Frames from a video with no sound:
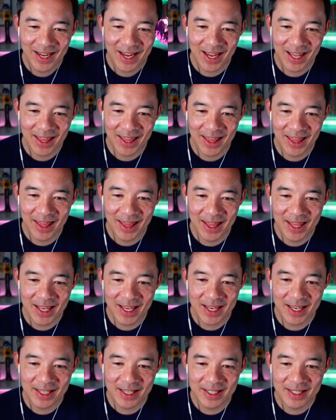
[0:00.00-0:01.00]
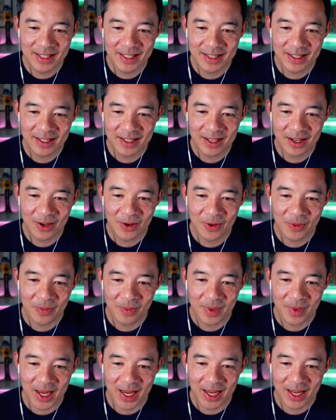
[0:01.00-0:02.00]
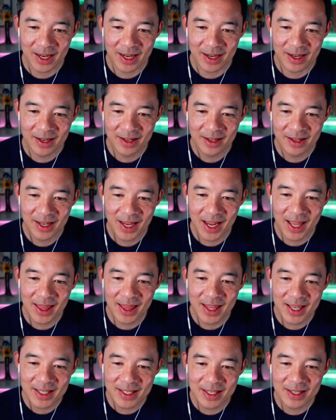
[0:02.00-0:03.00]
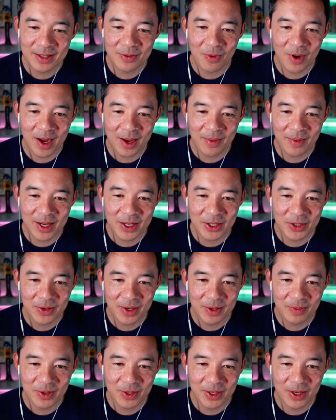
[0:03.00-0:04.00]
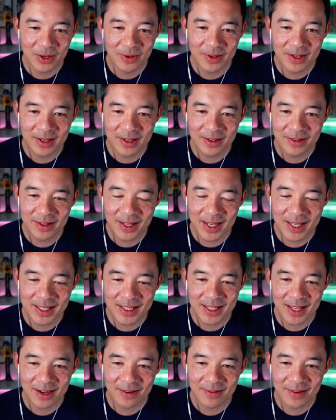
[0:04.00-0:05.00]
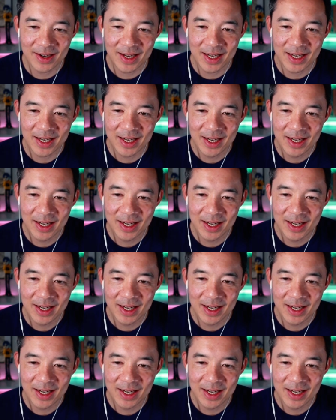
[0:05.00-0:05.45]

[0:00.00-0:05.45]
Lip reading: And this, oh man. And this is why my stream will go, no, that's not right.